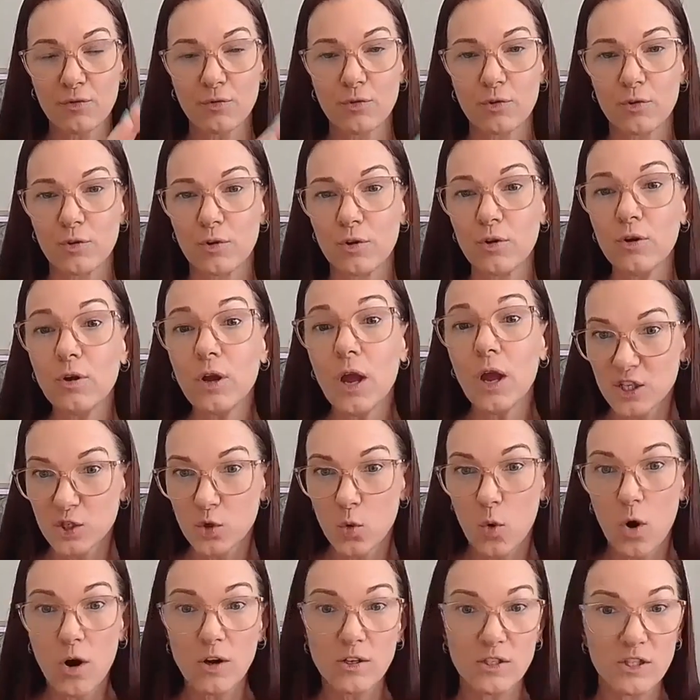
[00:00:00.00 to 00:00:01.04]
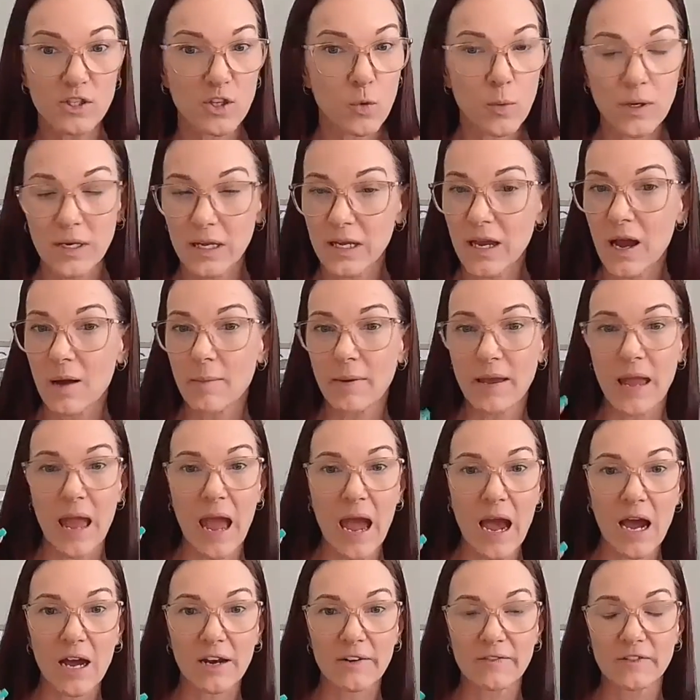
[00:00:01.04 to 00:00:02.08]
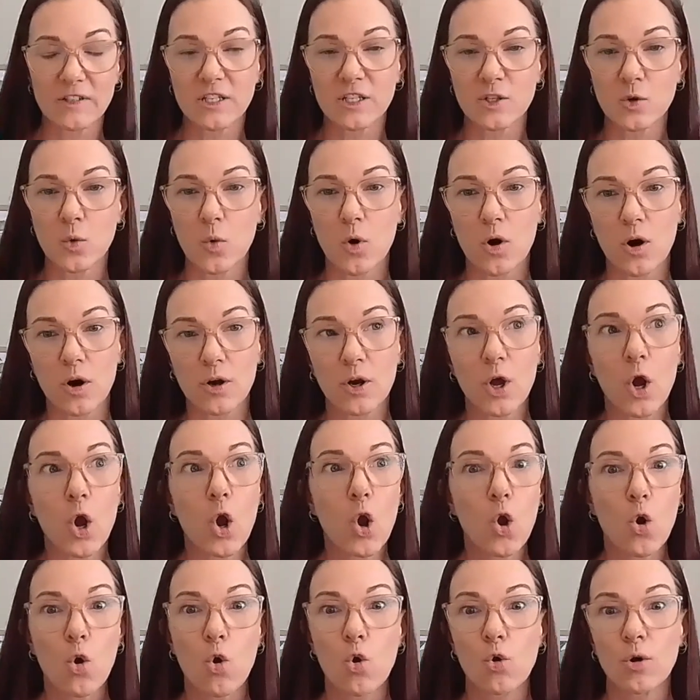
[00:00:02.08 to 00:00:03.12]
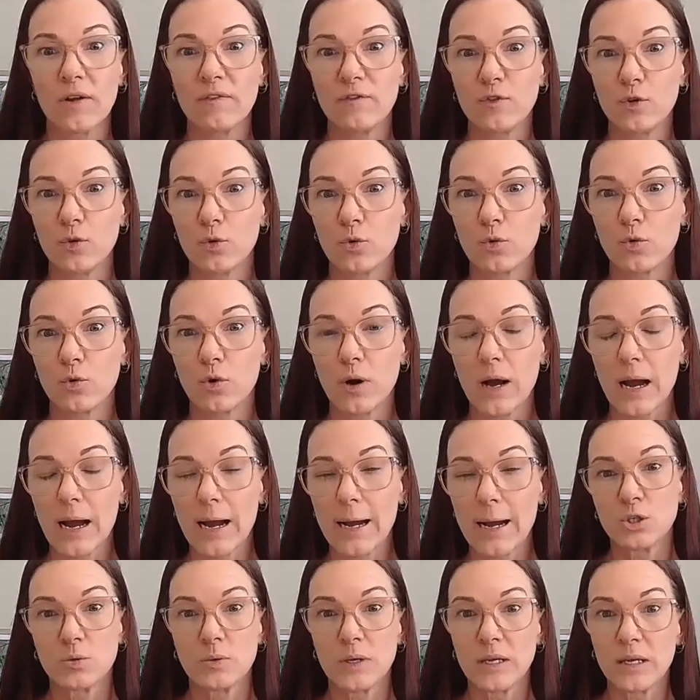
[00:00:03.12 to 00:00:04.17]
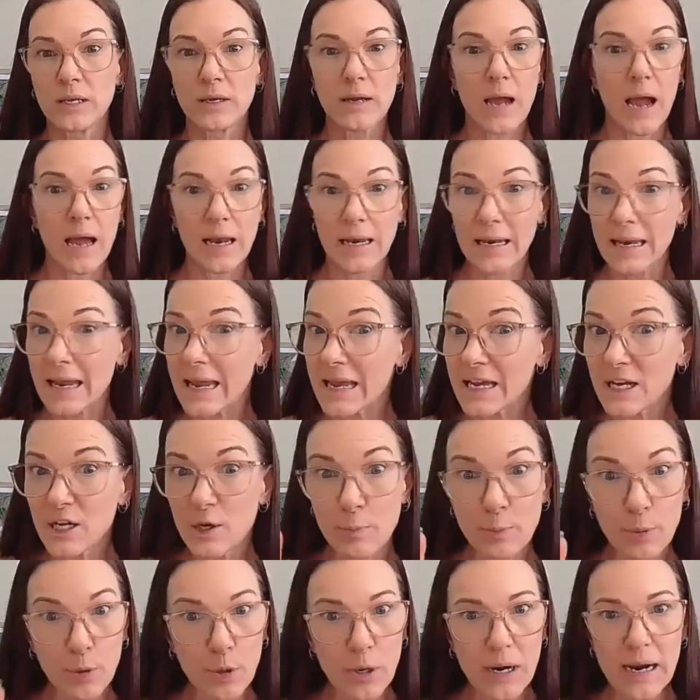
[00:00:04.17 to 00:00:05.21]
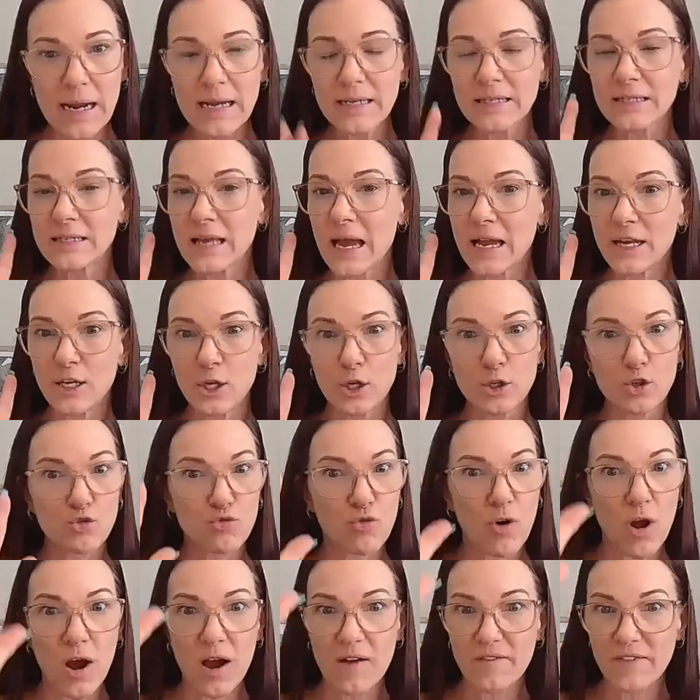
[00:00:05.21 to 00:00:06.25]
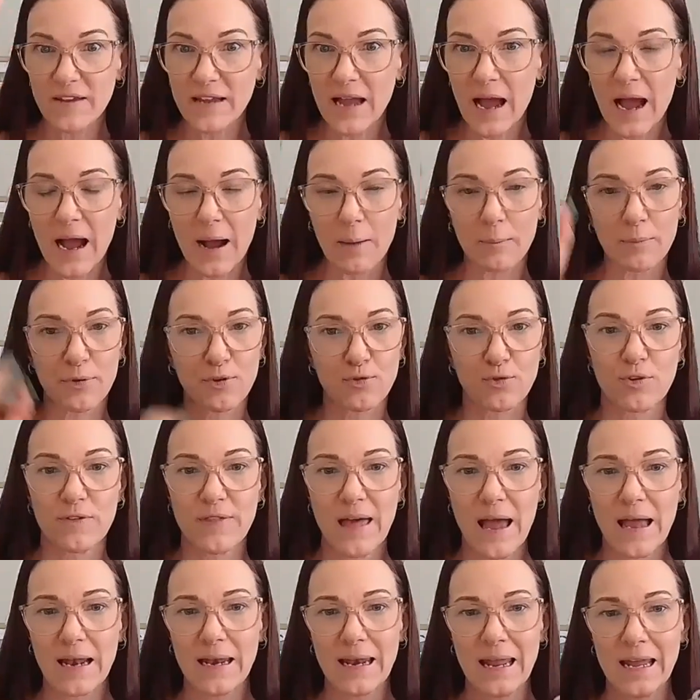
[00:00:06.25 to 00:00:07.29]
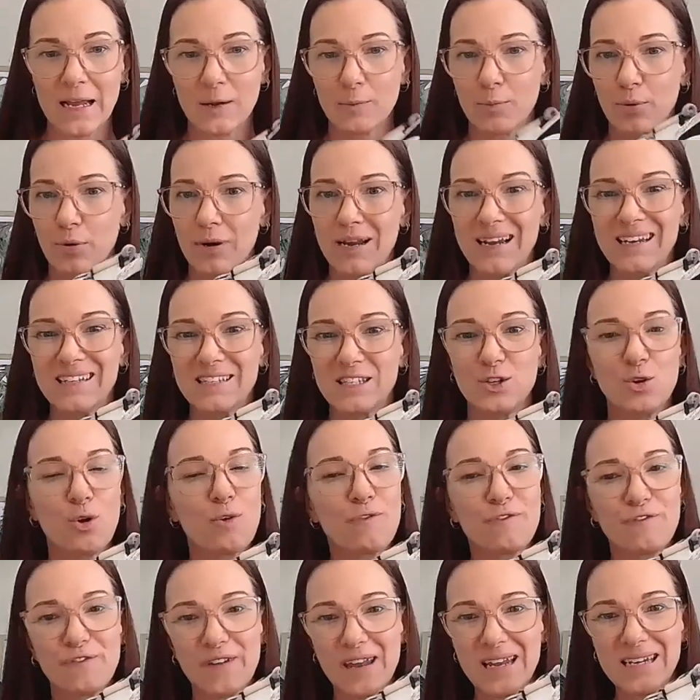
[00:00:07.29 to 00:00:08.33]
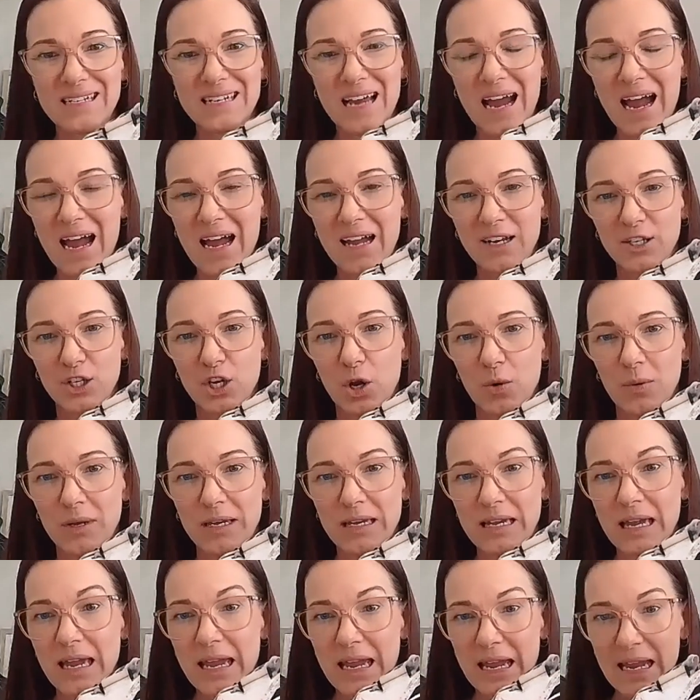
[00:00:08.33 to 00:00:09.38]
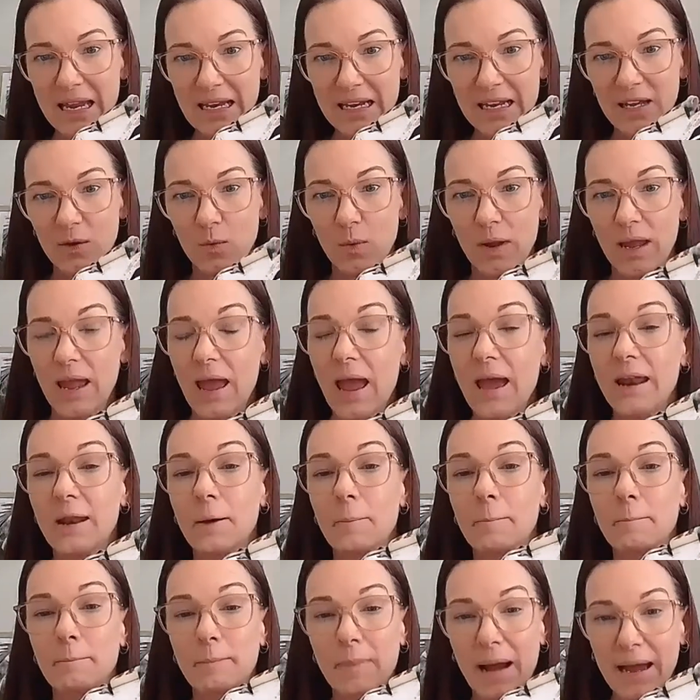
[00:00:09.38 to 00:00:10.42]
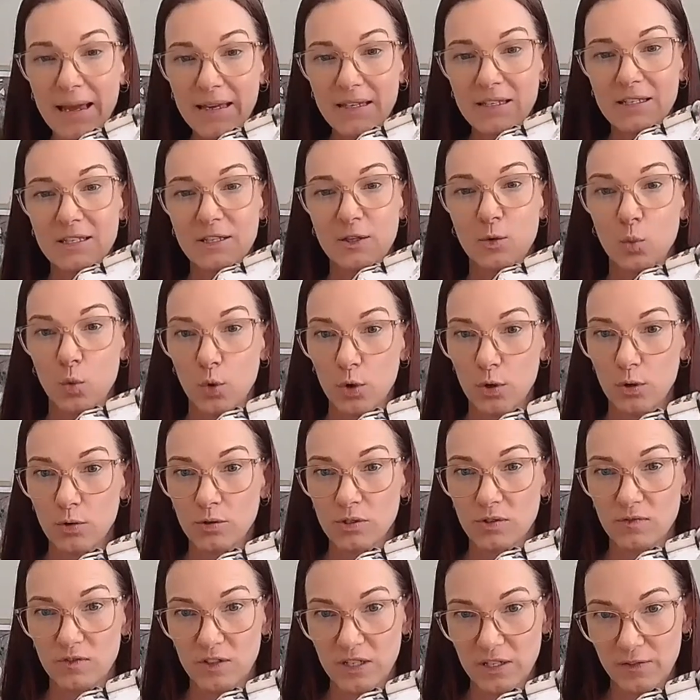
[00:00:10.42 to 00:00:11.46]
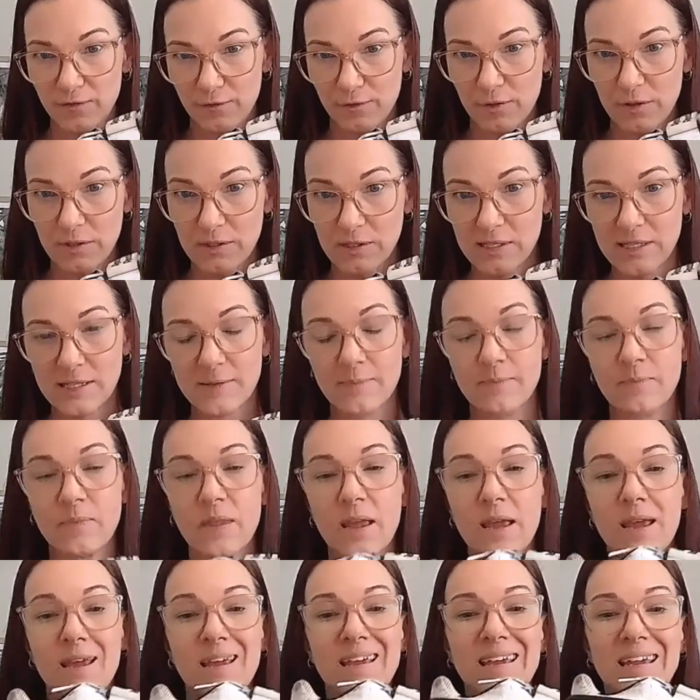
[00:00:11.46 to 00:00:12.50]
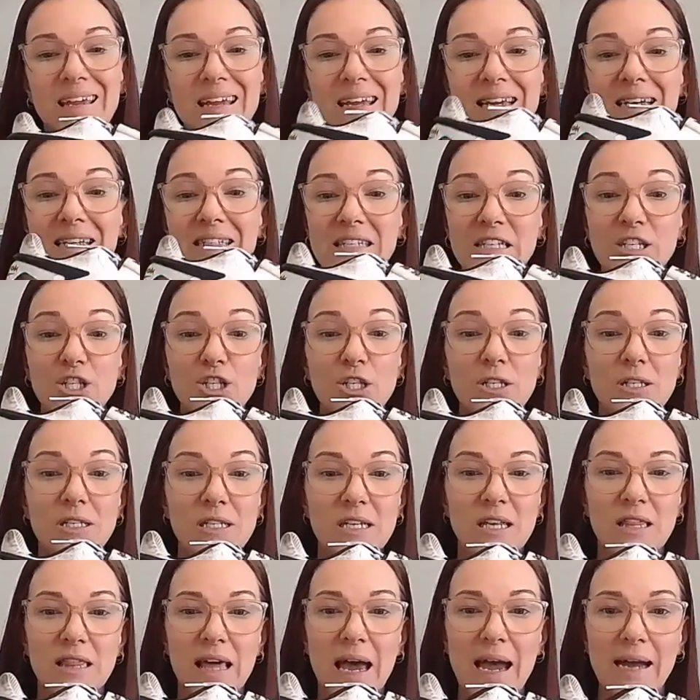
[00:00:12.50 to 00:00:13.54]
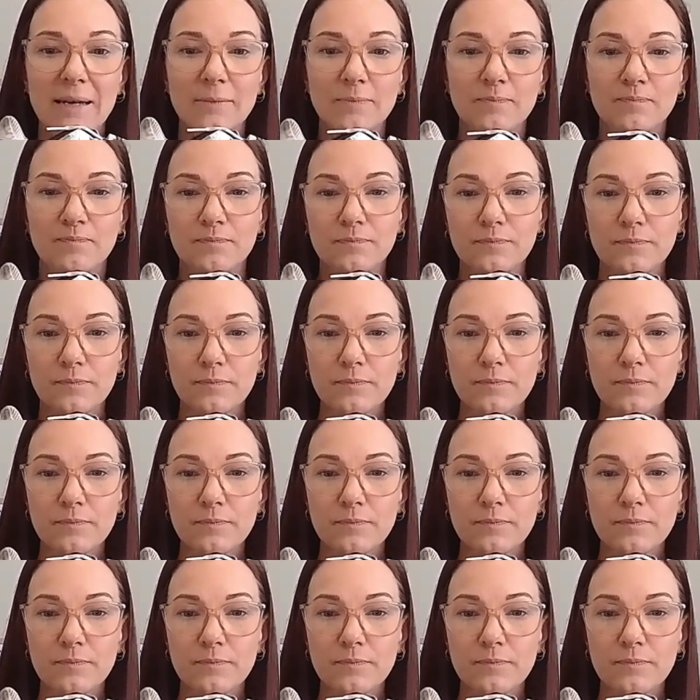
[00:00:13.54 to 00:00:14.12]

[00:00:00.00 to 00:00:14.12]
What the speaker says: through squat, so when you're coming out of a squat, or if you're doing a leg press and you're driving up through that leg press, your feet aren't going anywhere, and it makes the world of difference. In addition to that,